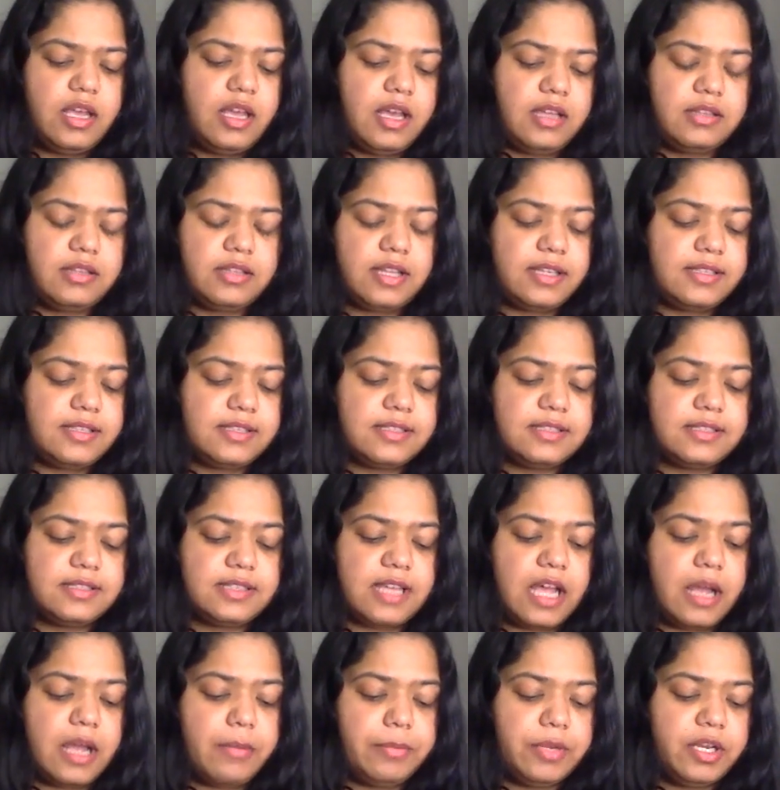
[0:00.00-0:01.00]
And that's
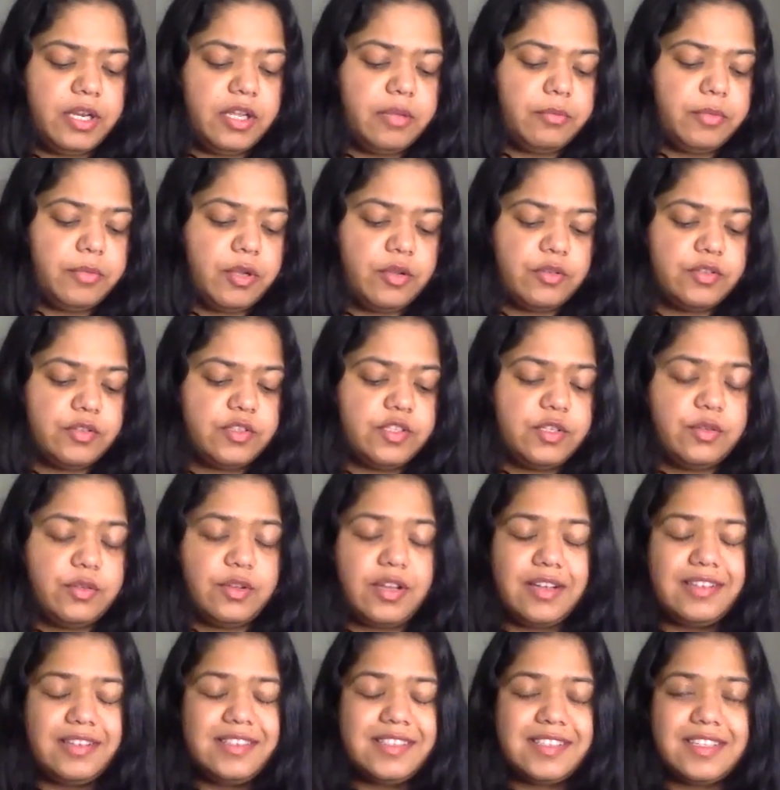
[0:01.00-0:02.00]
happening because you
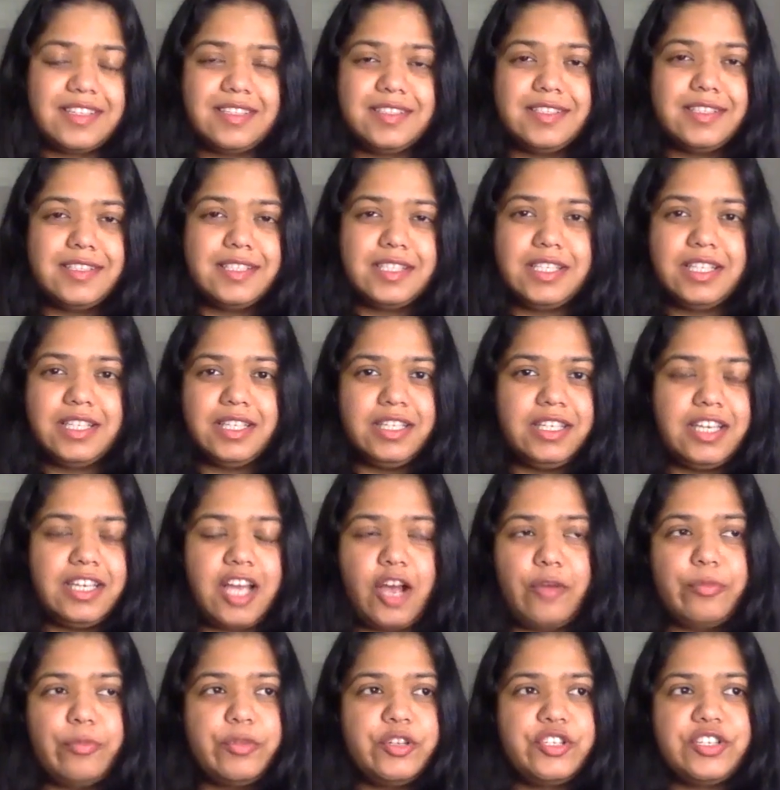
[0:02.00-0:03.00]
guys can see
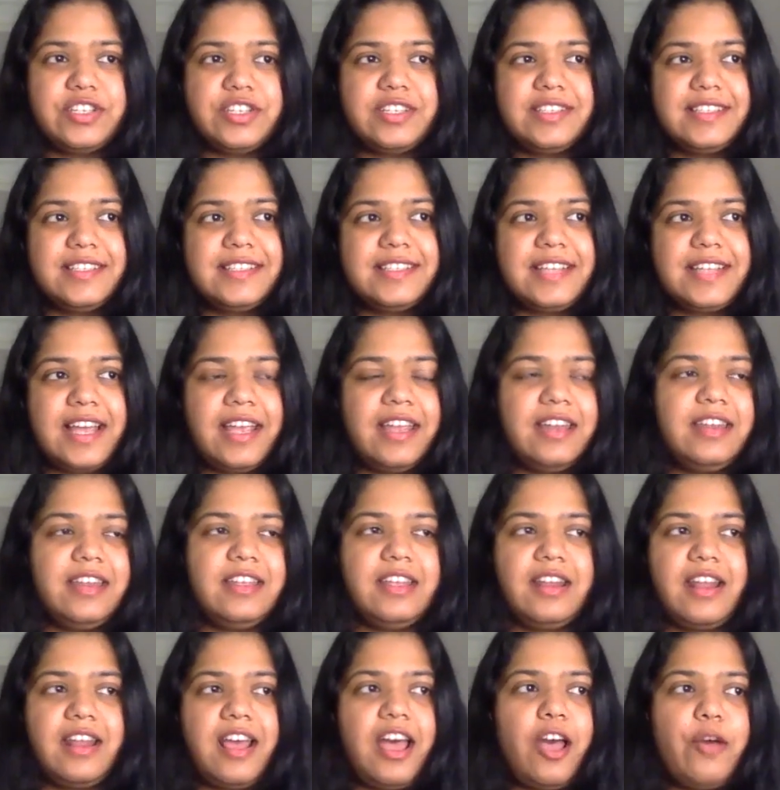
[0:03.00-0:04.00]
how much
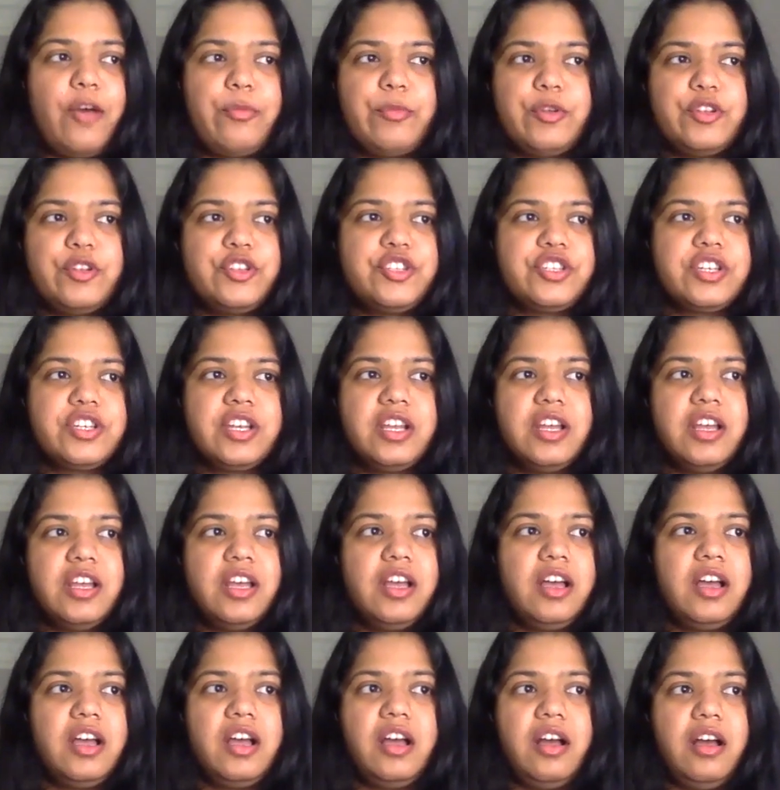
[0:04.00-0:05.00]
anxiety and how much
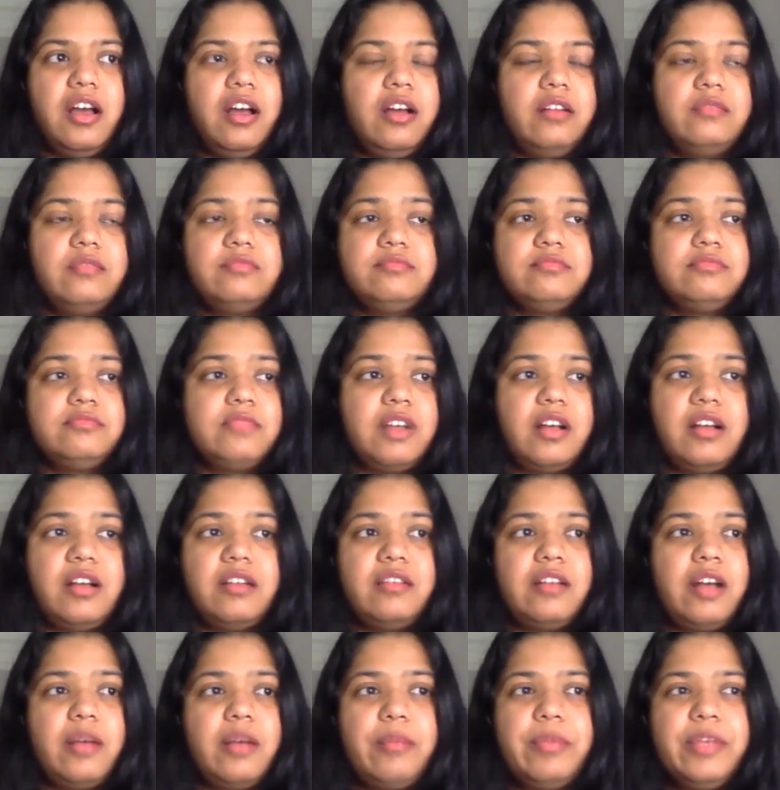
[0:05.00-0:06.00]
um
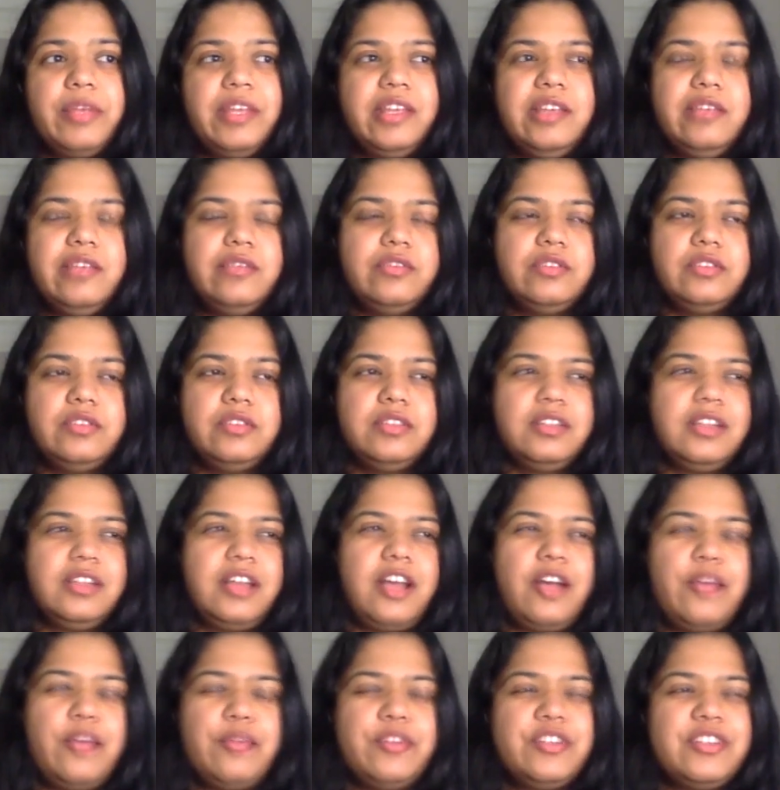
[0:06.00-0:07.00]
upheaval and
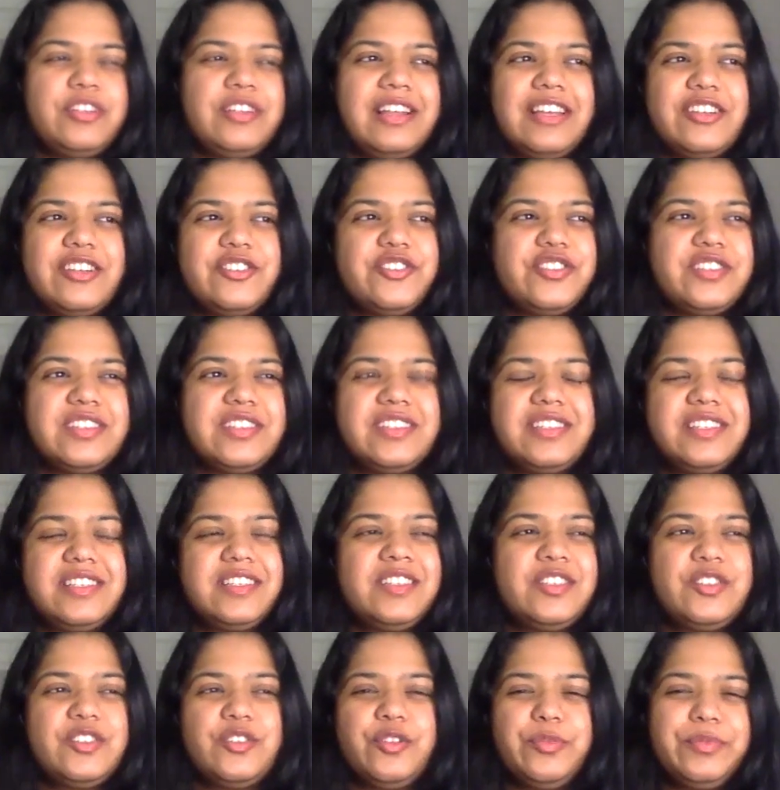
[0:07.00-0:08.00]
how much like just
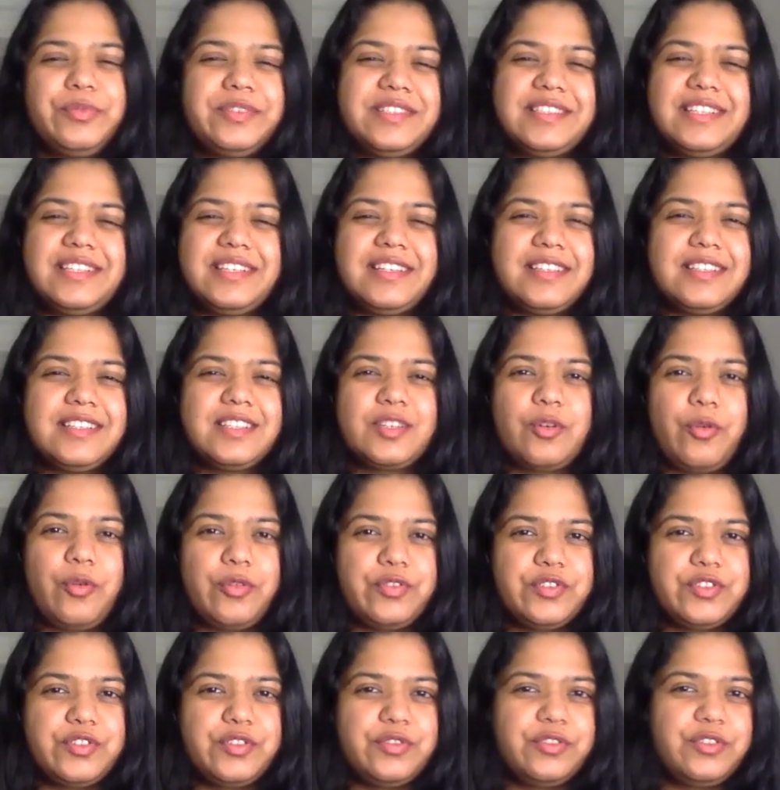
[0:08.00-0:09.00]
disturbance it has
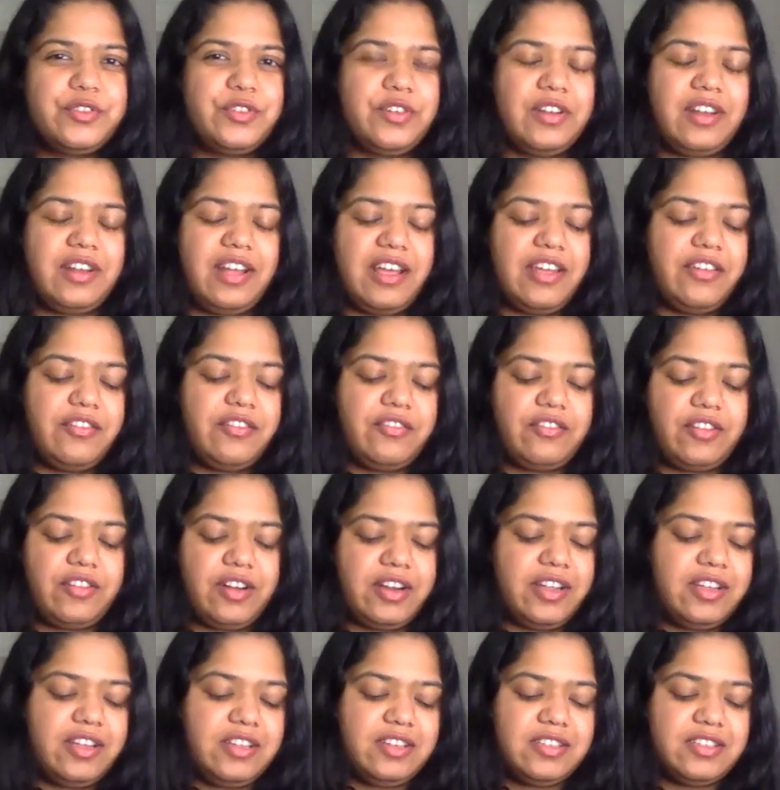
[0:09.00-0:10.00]
caused you in your life,
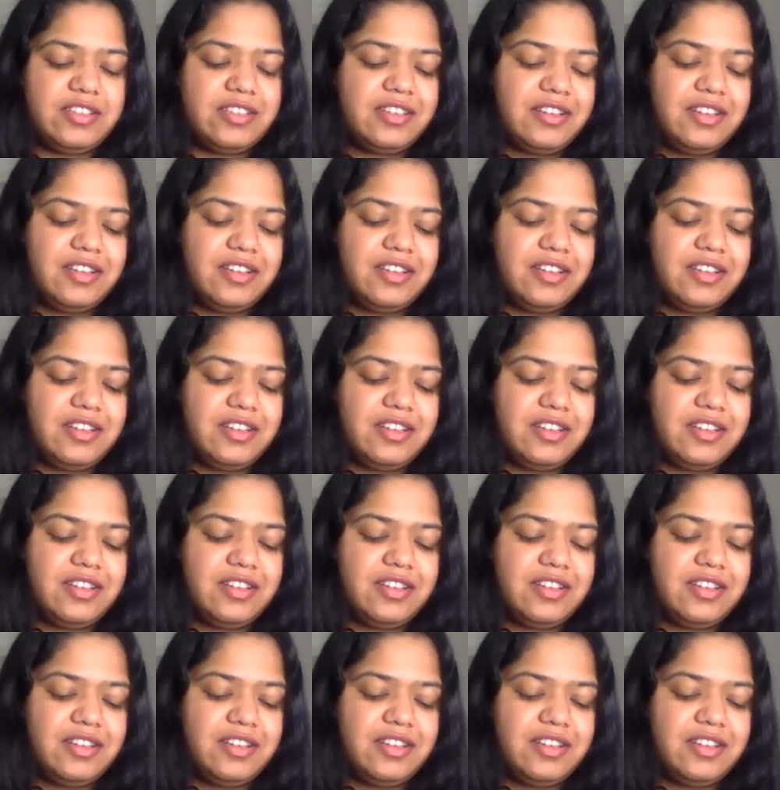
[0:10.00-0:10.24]
right?